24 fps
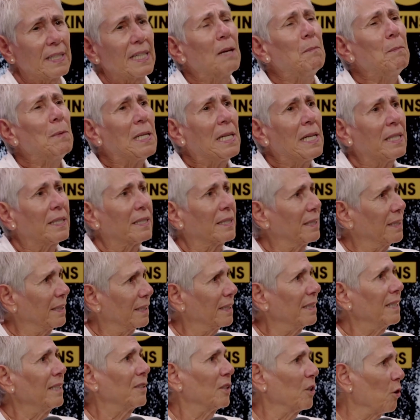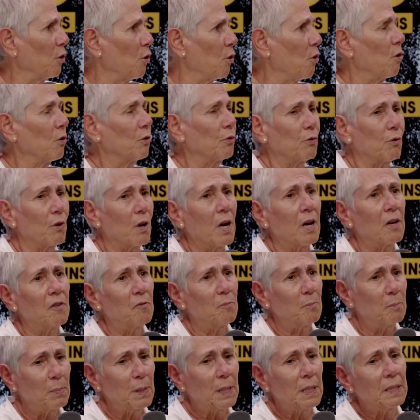I mean, it's it's a long drive,
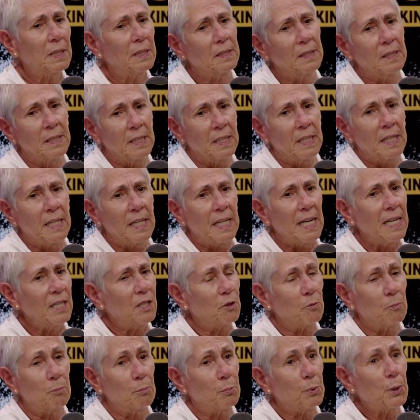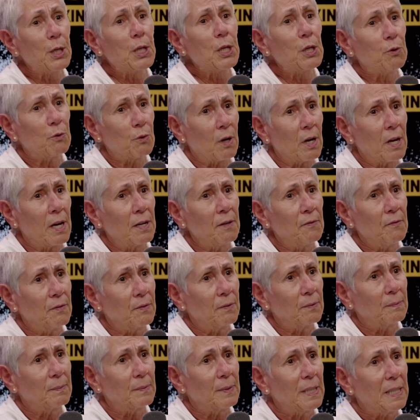but yeah. it's a pretty drive.
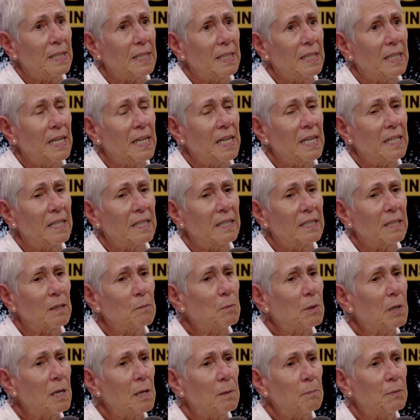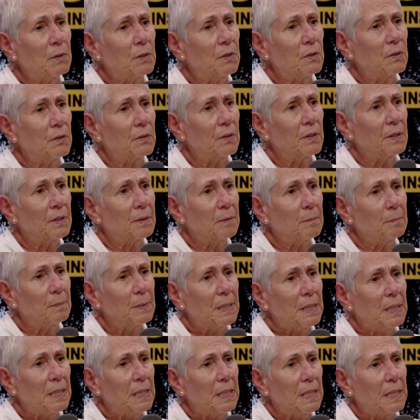Yeah. And sometimes um,
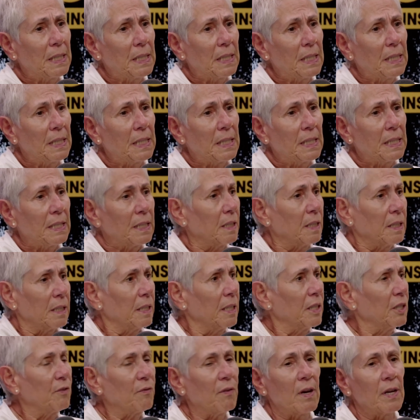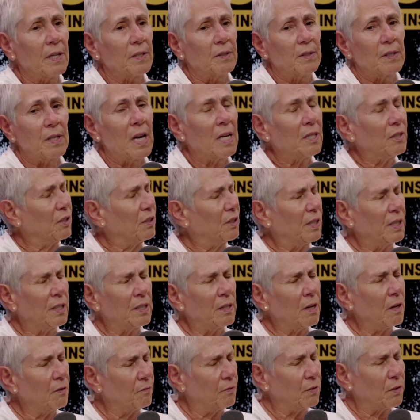it's fine. Yeah. I just did
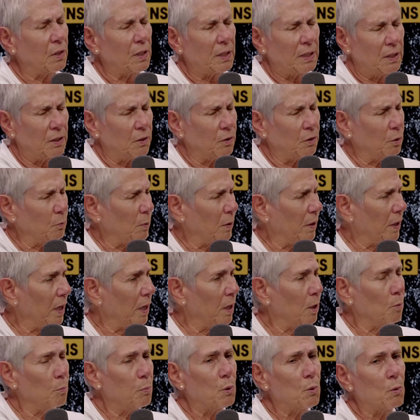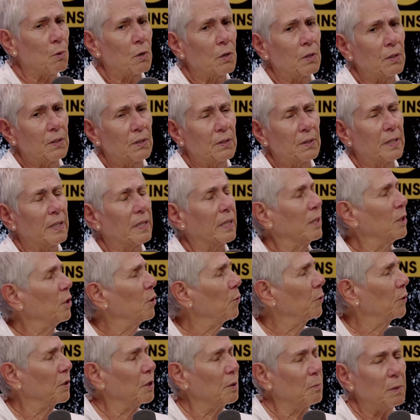not feel like dealing with airports, and I know I
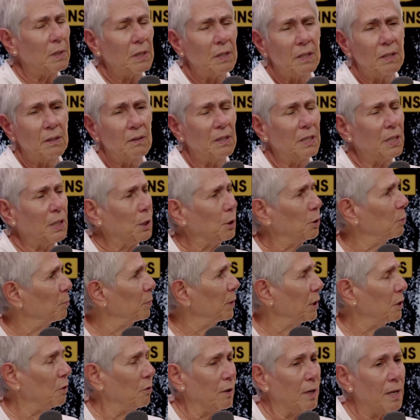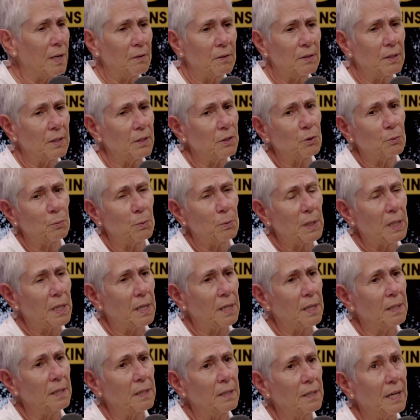they're going to be terribly crowded this
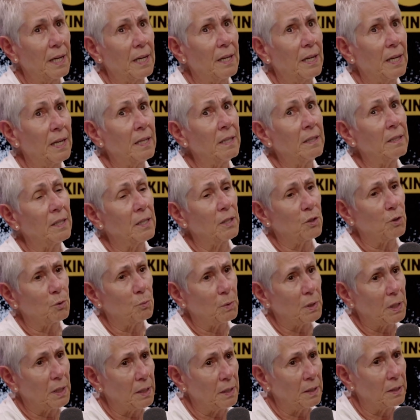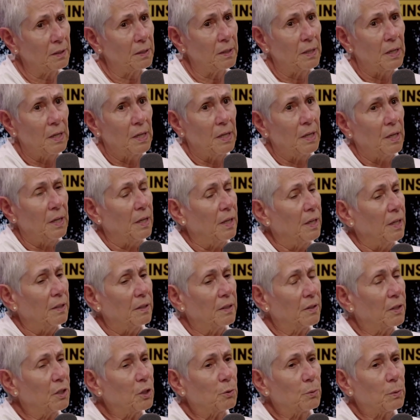weekend and next weekend. Yeah.
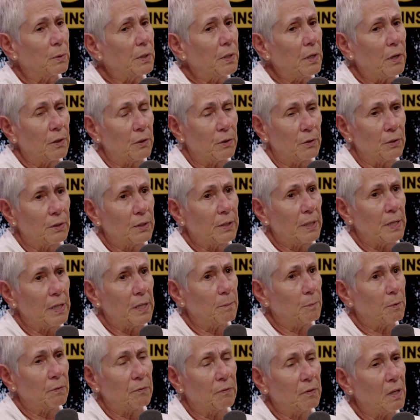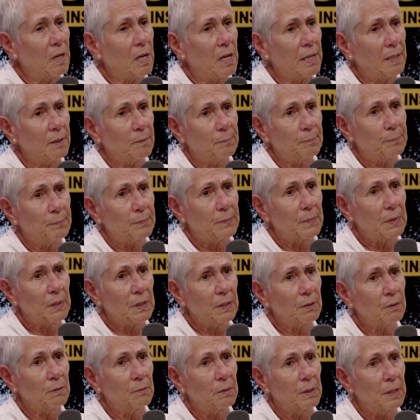That this was not a good time to fly. Yep.
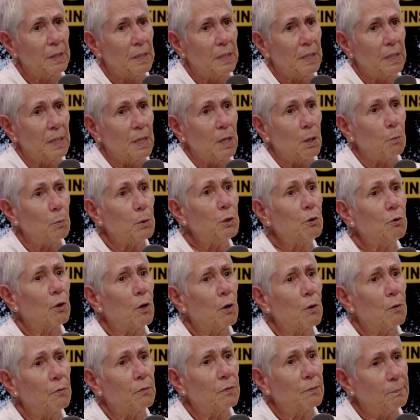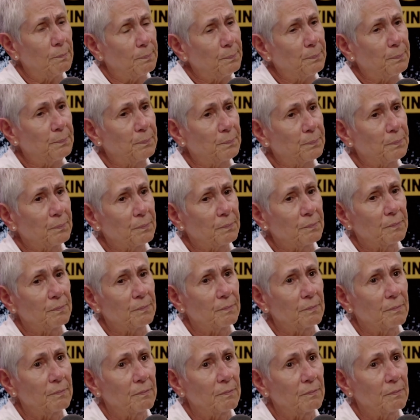So we drove. For sure.